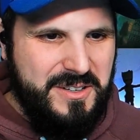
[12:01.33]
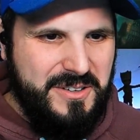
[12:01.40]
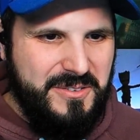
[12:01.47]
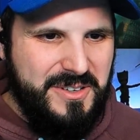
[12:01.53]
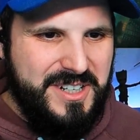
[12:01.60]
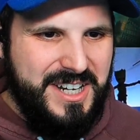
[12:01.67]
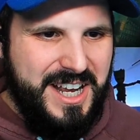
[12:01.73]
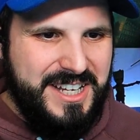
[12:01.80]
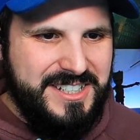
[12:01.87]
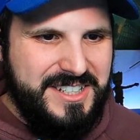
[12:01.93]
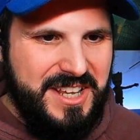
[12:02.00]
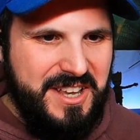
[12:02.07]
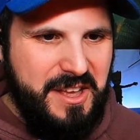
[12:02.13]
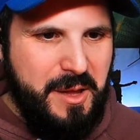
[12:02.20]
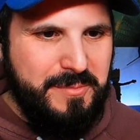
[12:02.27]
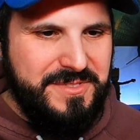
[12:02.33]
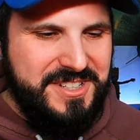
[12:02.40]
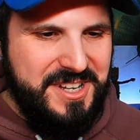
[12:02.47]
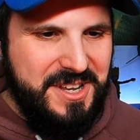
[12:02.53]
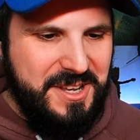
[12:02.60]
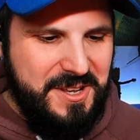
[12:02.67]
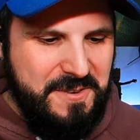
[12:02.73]
what an idea,
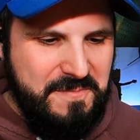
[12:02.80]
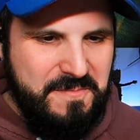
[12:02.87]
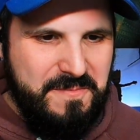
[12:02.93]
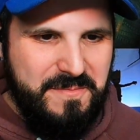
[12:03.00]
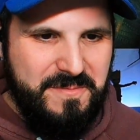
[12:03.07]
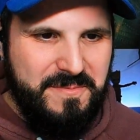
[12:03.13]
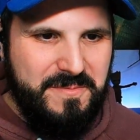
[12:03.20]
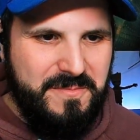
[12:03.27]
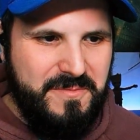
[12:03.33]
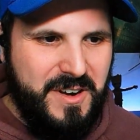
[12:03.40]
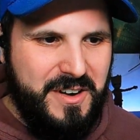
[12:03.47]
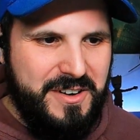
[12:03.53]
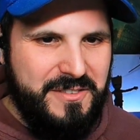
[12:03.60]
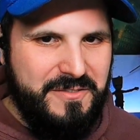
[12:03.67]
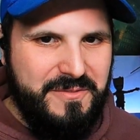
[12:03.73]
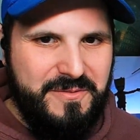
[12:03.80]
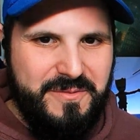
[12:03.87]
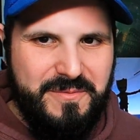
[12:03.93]
MT. Very.